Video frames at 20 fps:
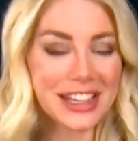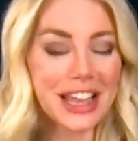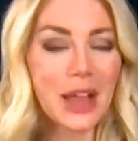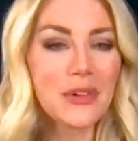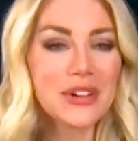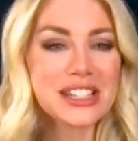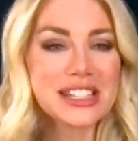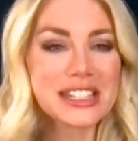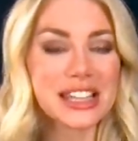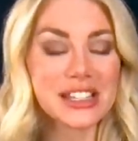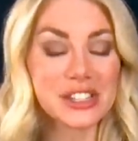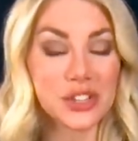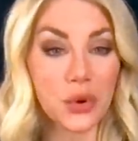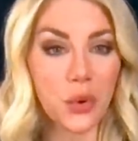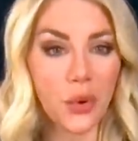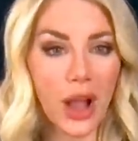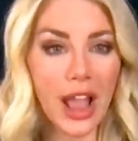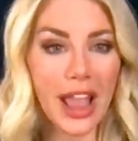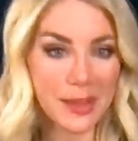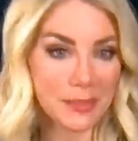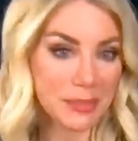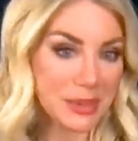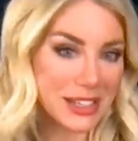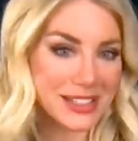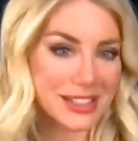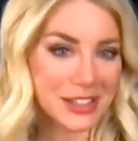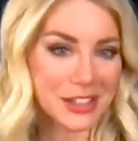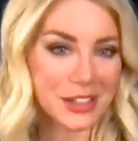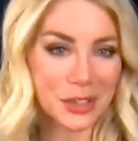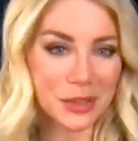I wouldn't say he's quiet, but
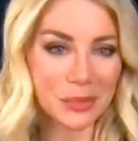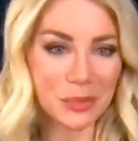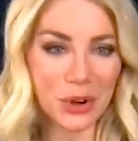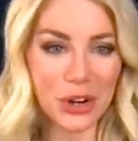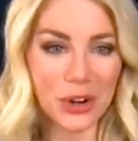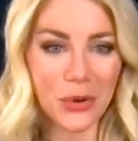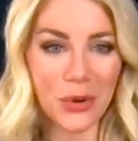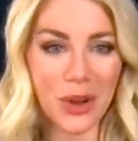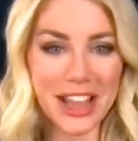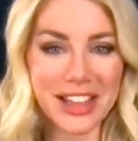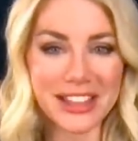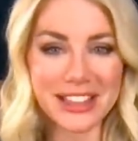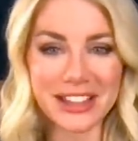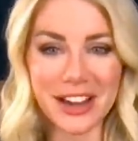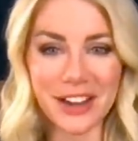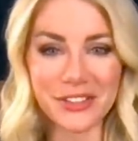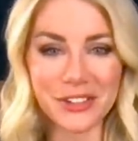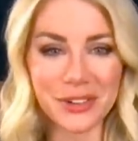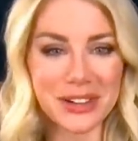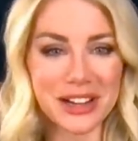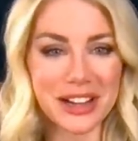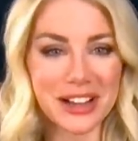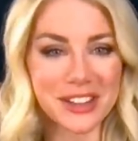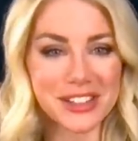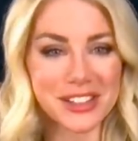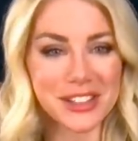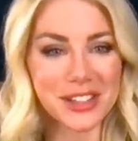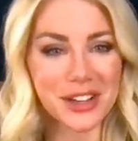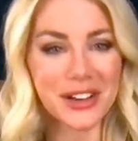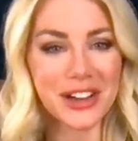he's a little more quiet than everyone
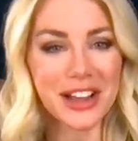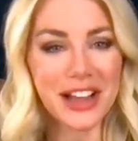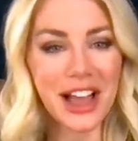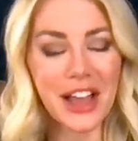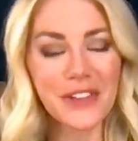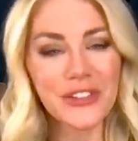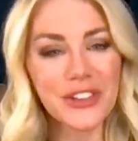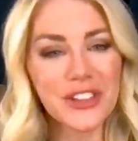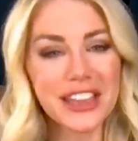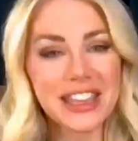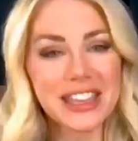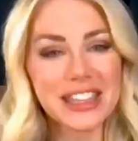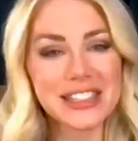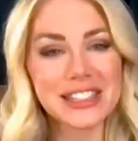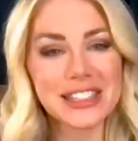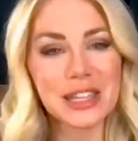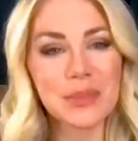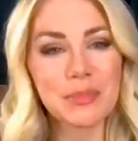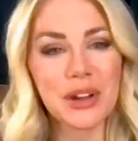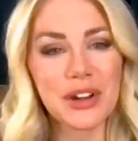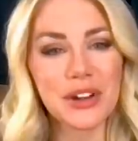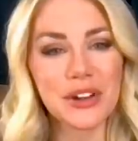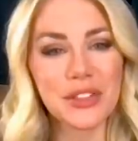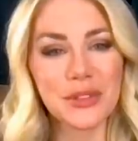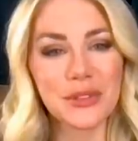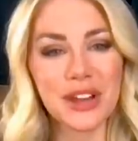else. So I feel like he'd slip under the